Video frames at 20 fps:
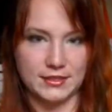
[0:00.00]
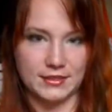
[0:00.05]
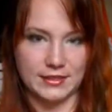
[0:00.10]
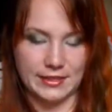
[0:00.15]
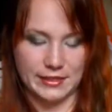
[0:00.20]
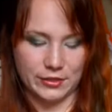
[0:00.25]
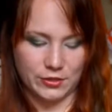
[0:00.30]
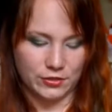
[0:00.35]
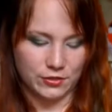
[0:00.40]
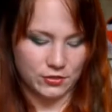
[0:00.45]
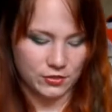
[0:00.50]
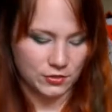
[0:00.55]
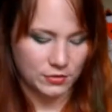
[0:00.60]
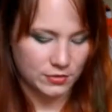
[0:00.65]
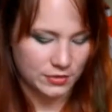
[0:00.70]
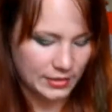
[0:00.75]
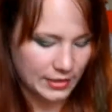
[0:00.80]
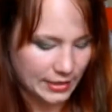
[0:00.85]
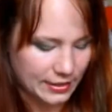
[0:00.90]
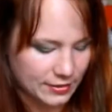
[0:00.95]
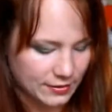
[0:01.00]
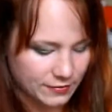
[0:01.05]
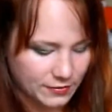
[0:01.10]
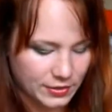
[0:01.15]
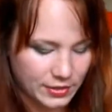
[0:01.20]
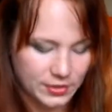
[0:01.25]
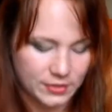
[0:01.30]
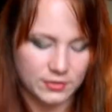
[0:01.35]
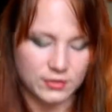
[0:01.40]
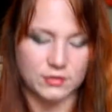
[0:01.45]
stitched to the end of
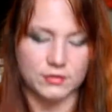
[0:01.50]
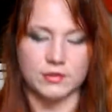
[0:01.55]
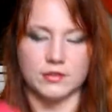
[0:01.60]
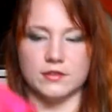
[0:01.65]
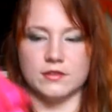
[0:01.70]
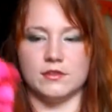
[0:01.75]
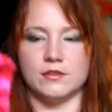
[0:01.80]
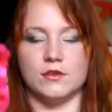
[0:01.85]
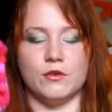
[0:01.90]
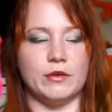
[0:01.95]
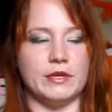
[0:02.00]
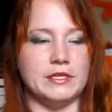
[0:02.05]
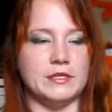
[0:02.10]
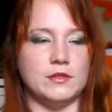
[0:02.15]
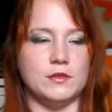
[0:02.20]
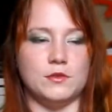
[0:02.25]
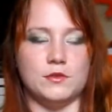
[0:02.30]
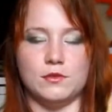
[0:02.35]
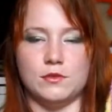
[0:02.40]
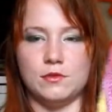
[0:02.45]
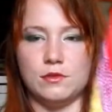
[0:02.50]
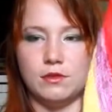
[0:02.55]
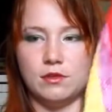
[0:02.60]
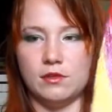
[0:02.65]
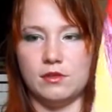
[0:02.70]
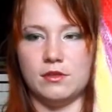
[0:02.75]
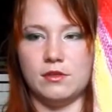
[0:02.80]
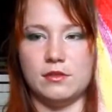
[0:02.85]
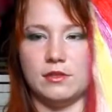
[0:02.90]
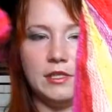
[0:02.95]
here. So it's going to,
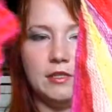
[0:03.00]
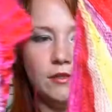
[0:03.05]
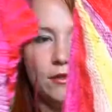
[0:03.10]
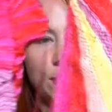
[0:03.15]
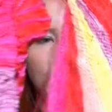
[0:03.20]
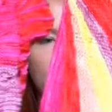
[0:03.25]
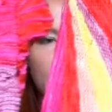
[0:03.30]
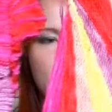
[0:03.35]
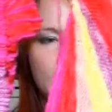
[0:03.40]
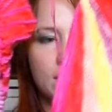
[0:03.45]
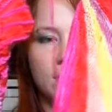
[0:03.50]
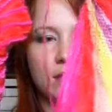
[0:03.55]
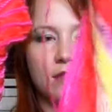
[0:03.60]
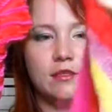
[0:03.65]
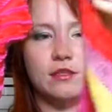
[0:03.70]
these two pieces